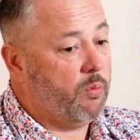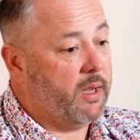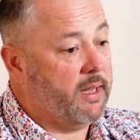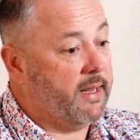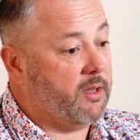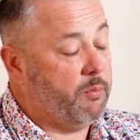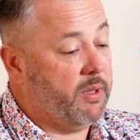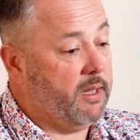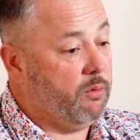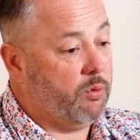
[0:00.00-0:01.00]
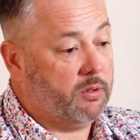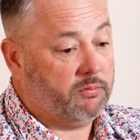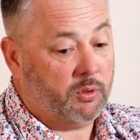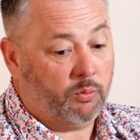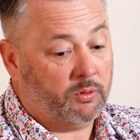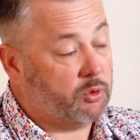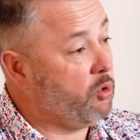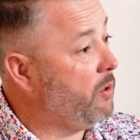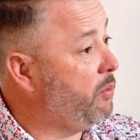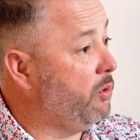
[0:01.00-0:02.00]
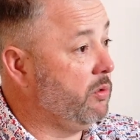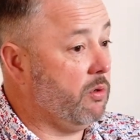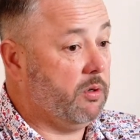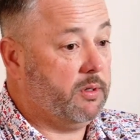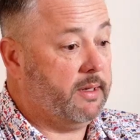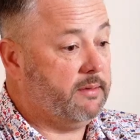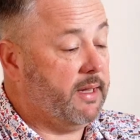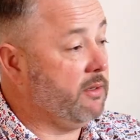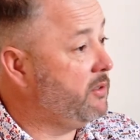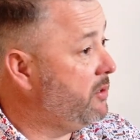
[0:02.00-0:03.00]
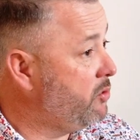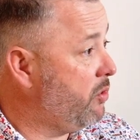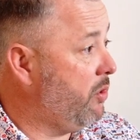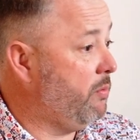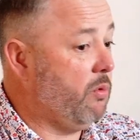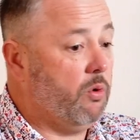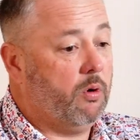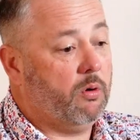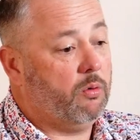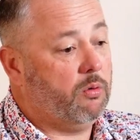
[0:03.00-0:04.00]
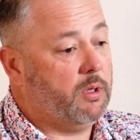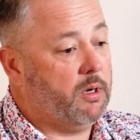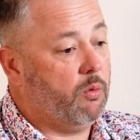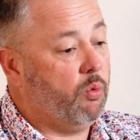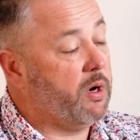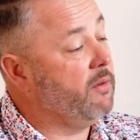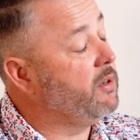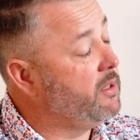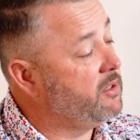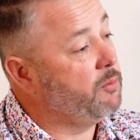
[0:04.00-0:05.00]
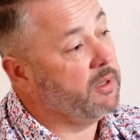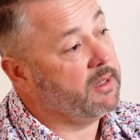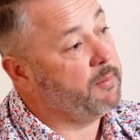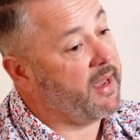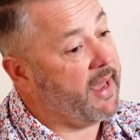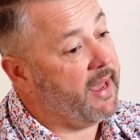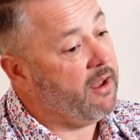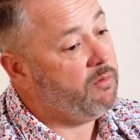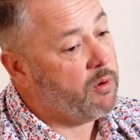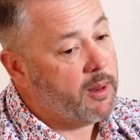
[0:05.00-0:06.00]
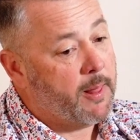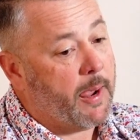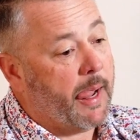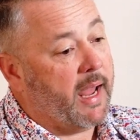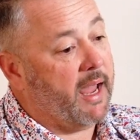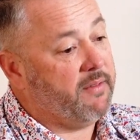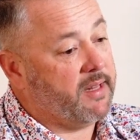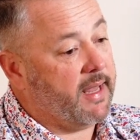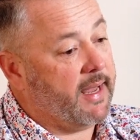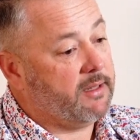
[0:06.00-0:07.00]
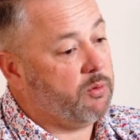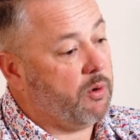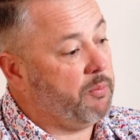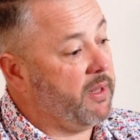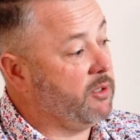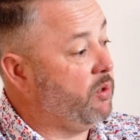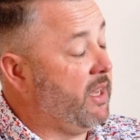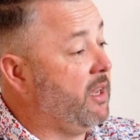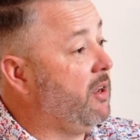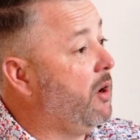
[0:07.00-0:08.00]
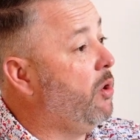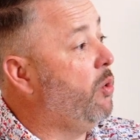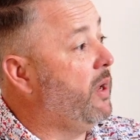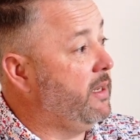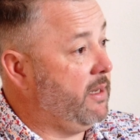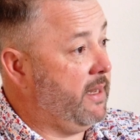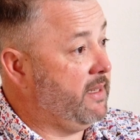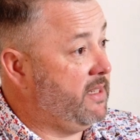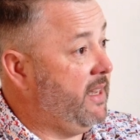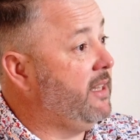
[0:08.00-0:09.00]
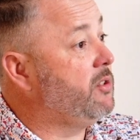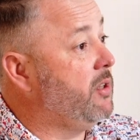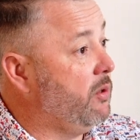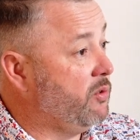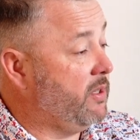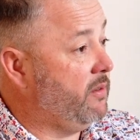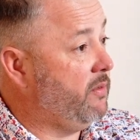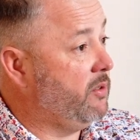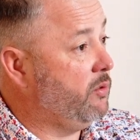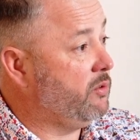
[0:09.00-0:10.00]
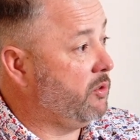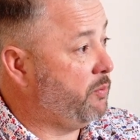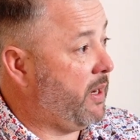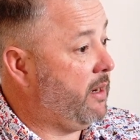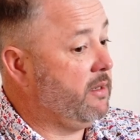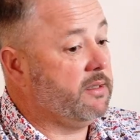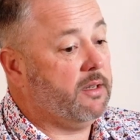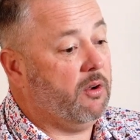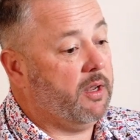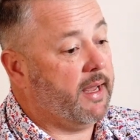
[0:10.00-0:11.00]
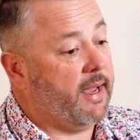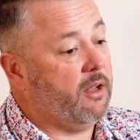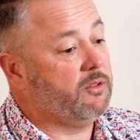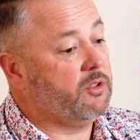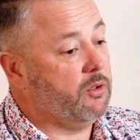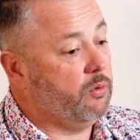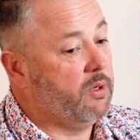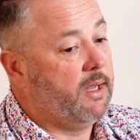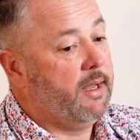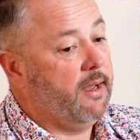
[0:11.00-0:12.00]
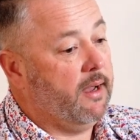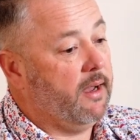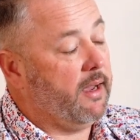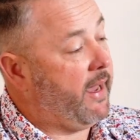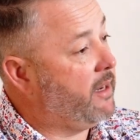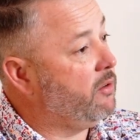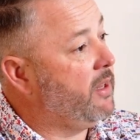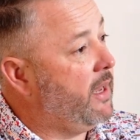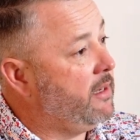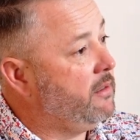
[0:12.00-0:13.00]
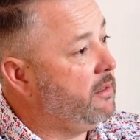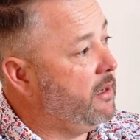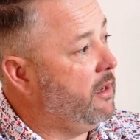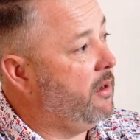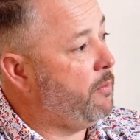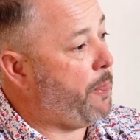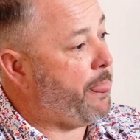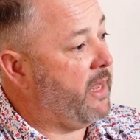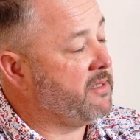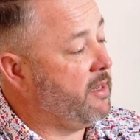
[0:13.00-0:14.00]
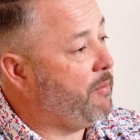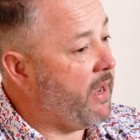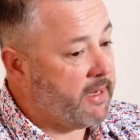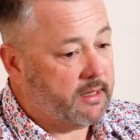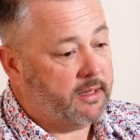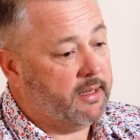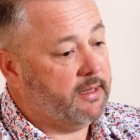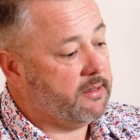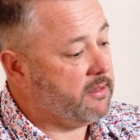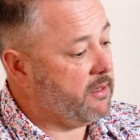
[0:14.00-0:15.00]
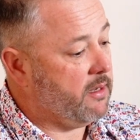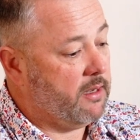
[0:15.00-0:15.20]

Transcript: And it could be where someone's crippled, or that Down syndrome, or, whatever disability they may have, having that a place where they can go and teach those individuals, those parents, on how to handle that setback is,